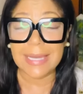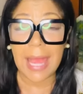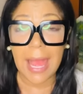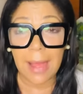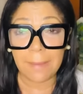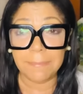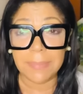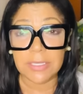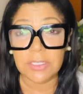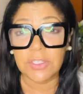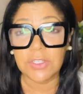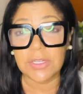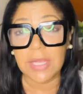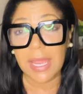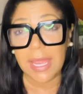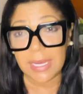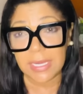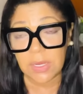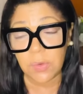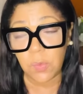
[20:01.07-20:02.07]
happen to
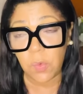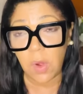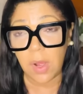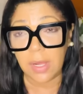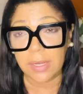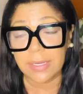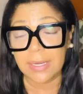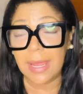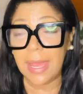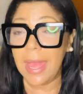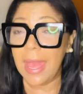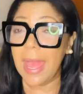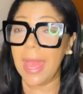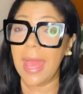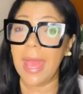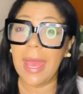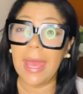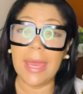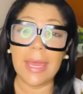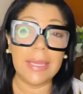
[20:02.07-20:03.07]
anyone
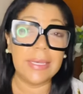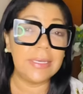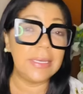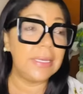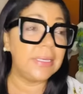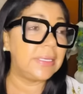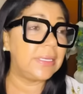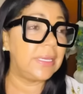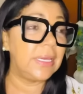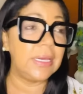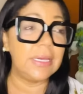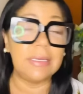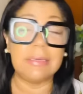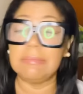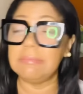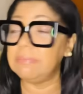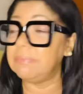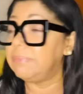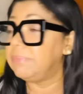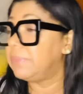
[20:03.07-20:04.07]
and it can
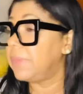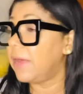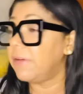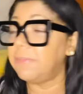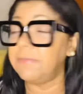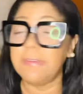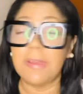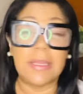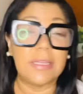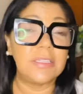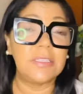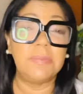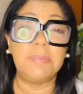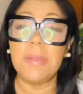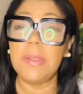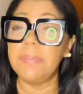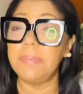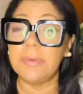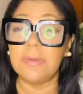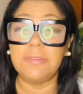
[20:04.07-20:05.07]
affect
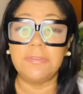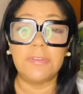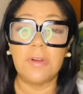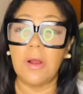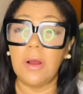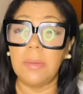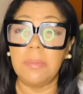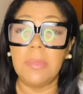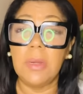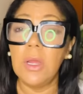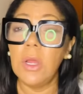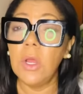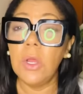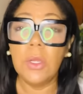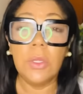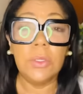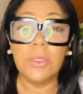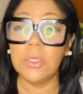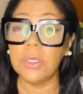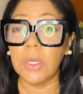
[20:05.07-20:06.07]
people from,
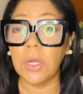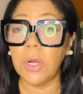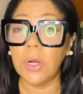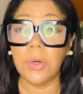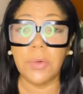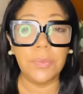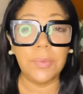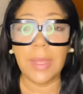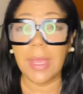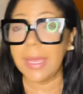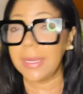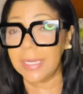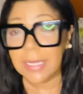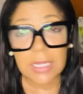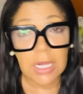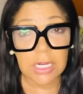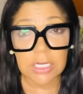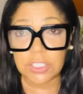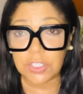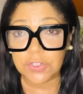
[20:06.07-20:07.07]
you know, any
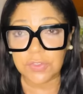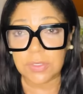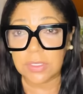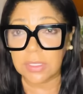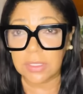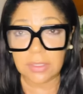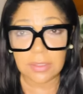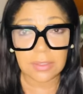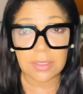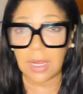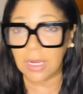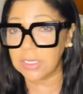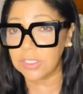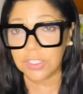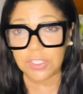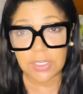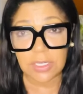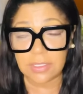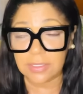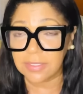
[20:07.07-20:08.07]
country, not
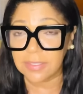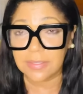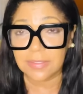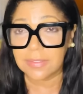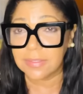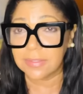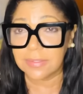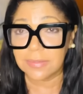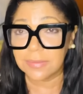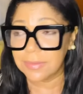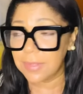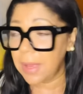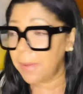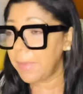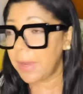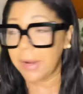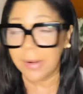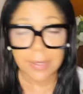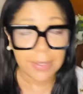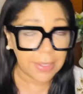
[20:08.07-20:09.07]
just
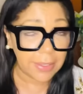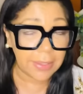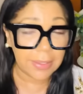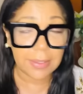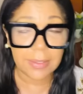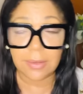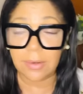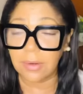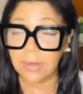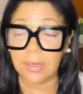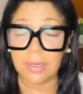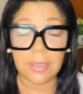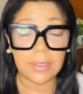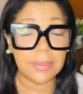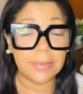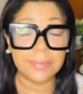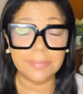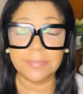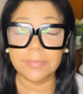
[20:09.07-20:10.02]
America or